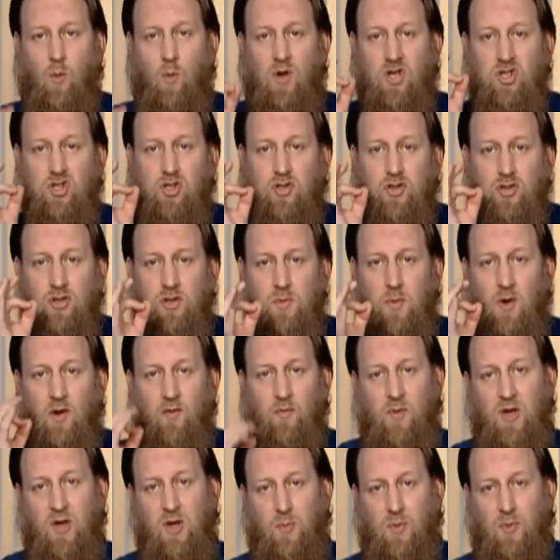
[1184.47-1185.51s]
Which group
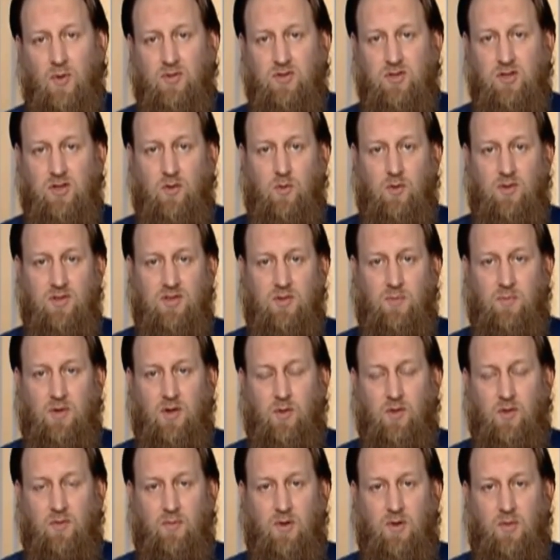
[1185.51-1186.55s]
of people do you want to
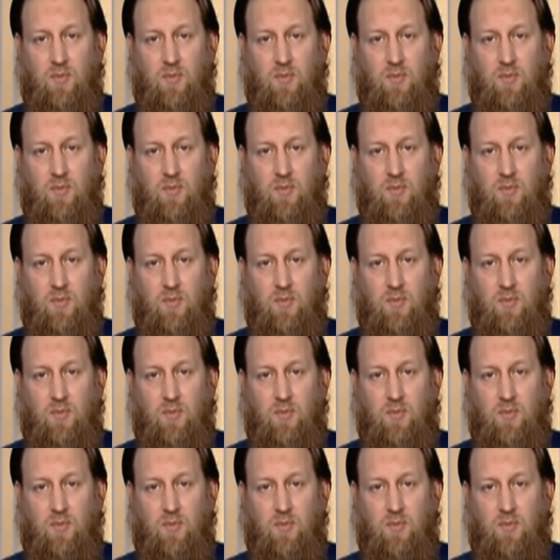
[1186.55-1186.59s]
be with,